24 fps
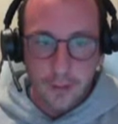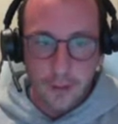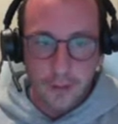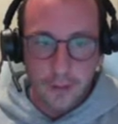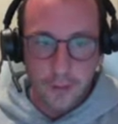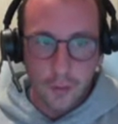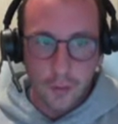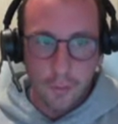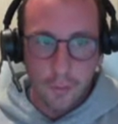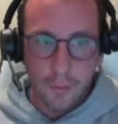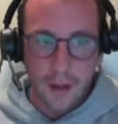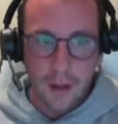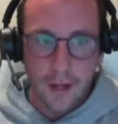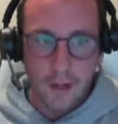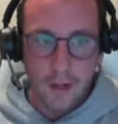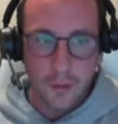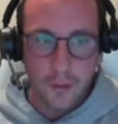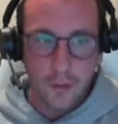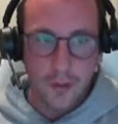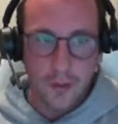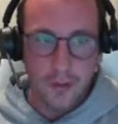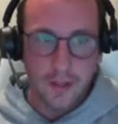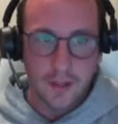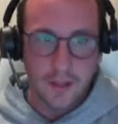So by
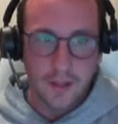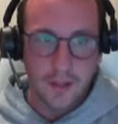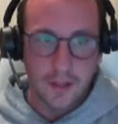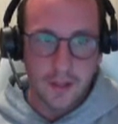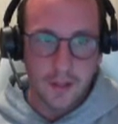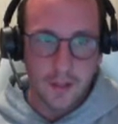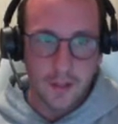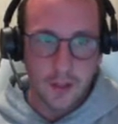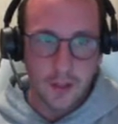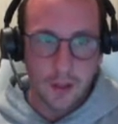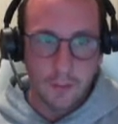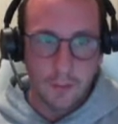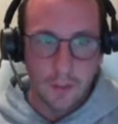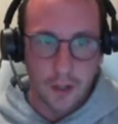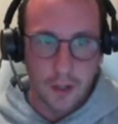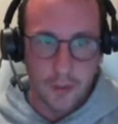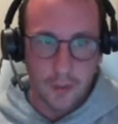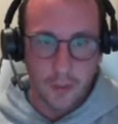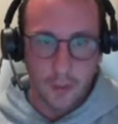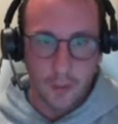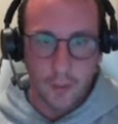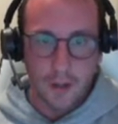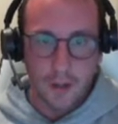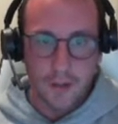doing this install
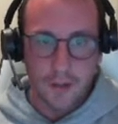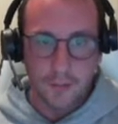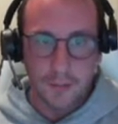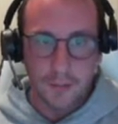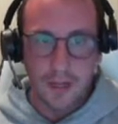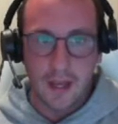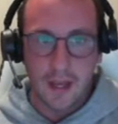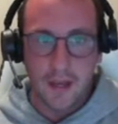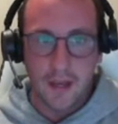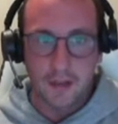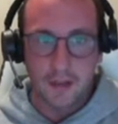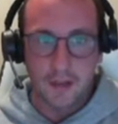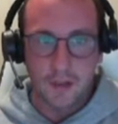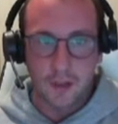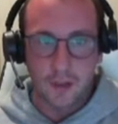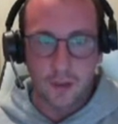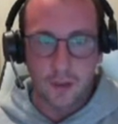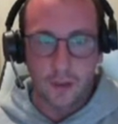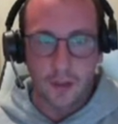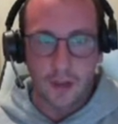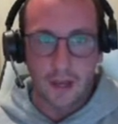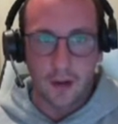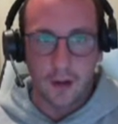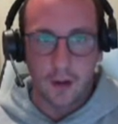module RestPS,
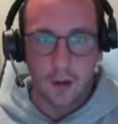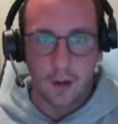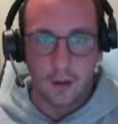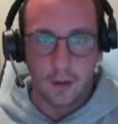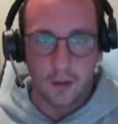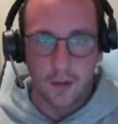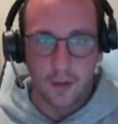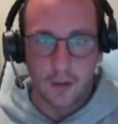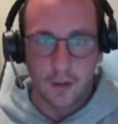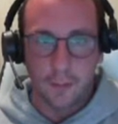you'll get all the